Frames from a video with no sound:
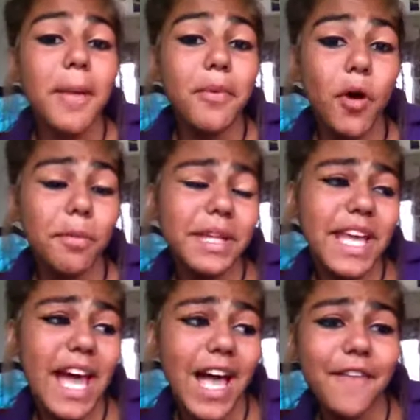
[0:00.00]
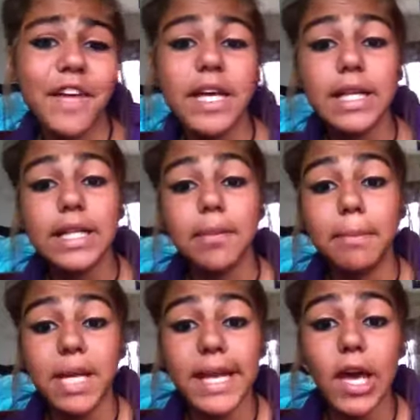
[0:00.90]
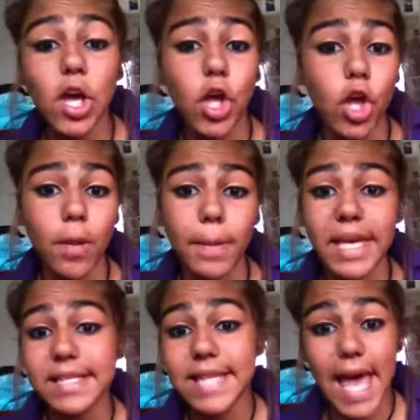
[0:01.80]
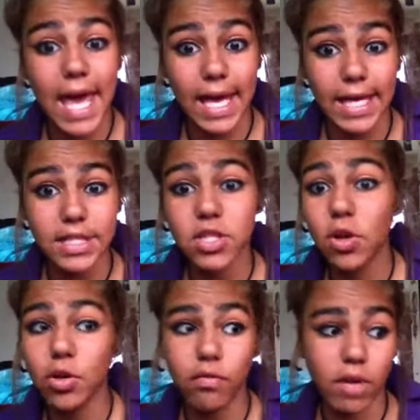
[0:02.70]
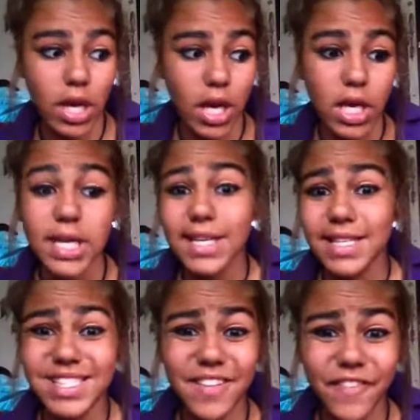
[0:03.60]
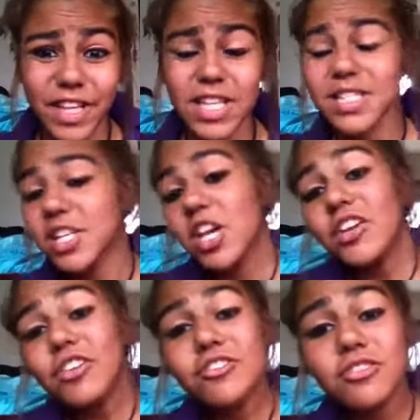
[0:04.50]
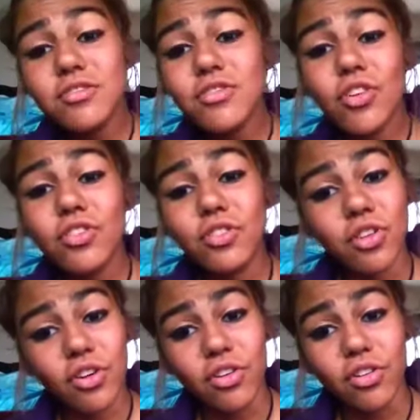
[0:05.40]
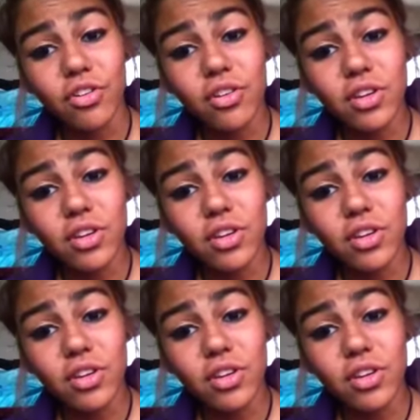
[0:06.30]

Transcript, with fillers: probably have chlamydia, herpes, AIDS, gonorrhea, syphilis. You do not know.